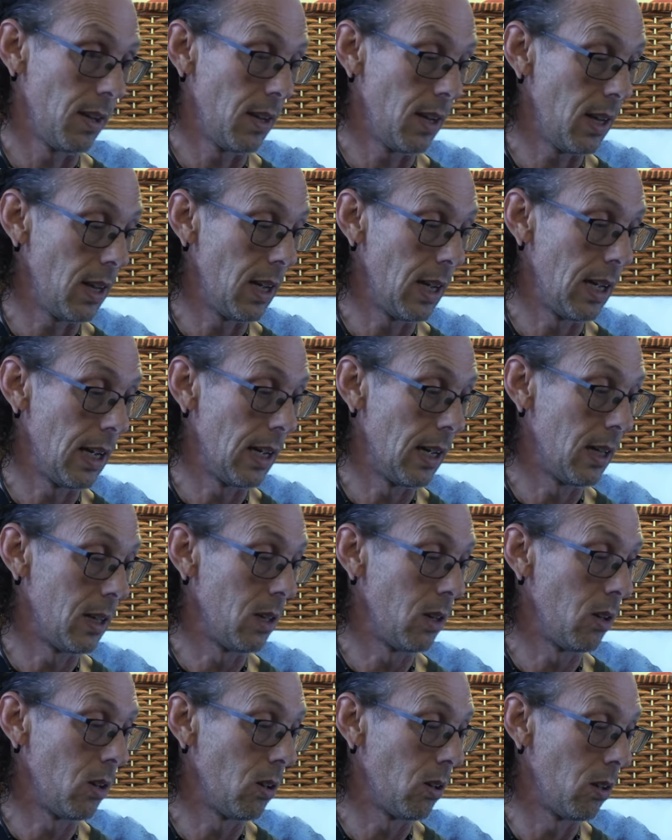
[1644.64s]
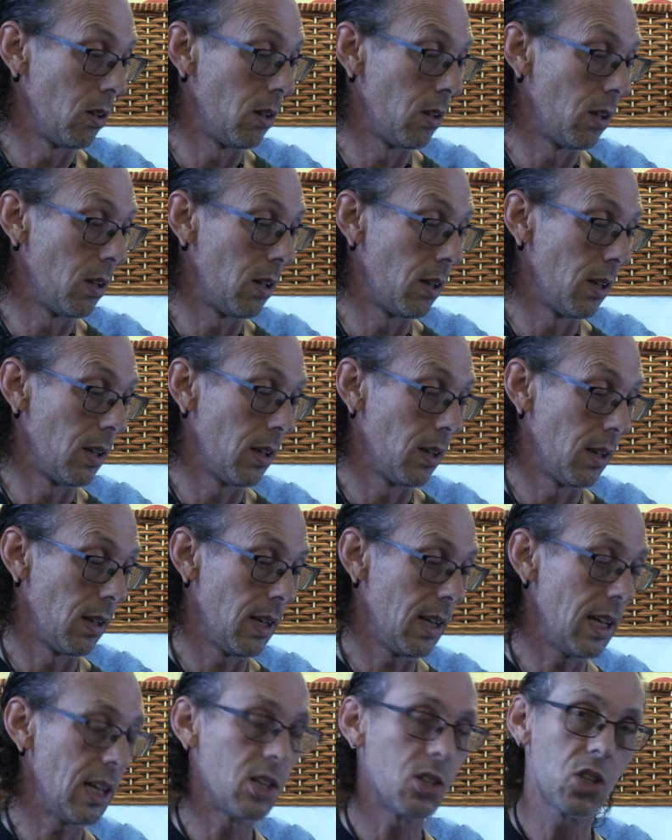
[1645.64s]
And
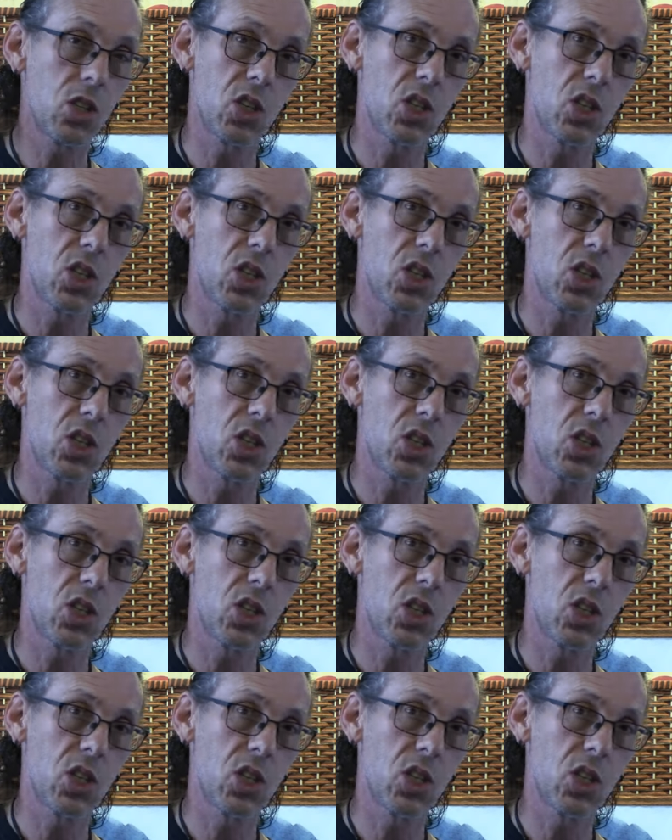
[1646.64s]
it's